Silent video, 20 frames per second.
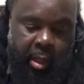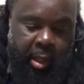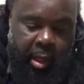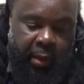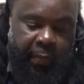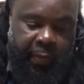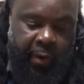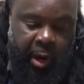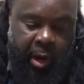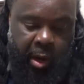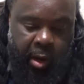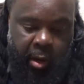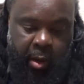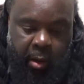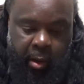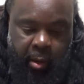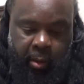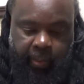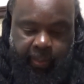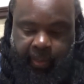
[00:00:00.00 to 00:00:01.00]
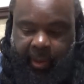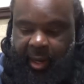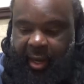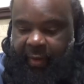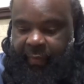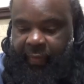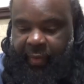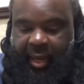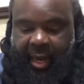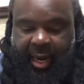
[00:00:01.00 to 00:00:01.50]
If y'all
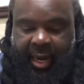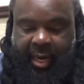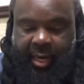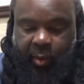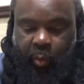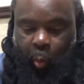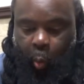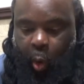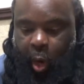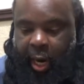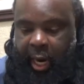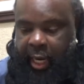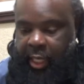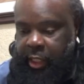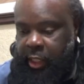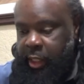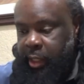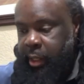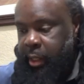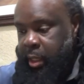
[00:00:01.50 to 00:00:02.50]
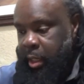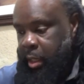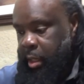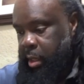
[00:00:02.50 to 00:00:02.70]
have not watched,